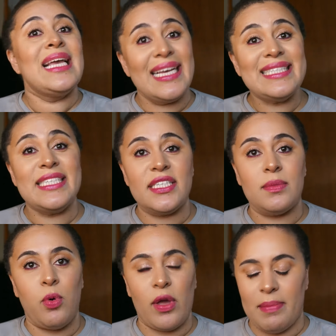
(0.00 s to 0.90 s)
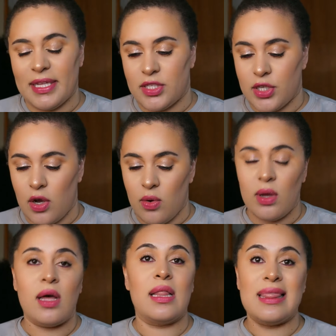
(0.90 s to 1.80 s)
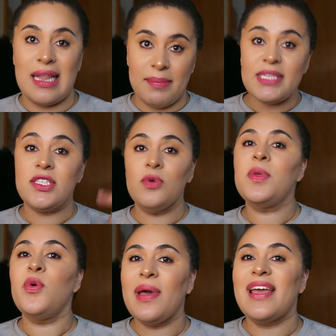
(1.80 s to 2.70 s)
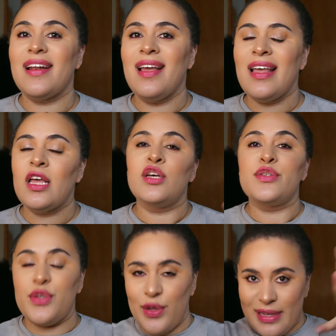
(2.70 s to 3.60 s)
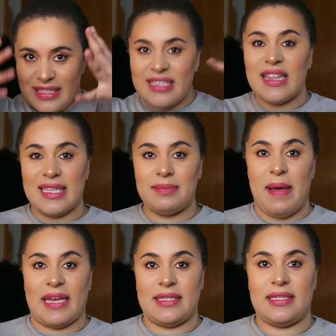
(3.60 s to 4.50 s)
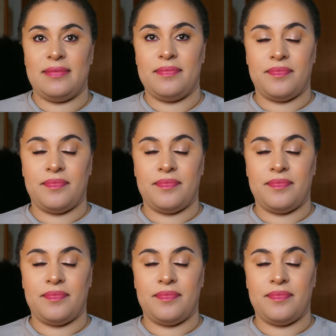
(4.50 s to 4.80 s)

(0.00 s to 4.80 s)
it's a disappointment. So let me zoom you in so you can see this mess.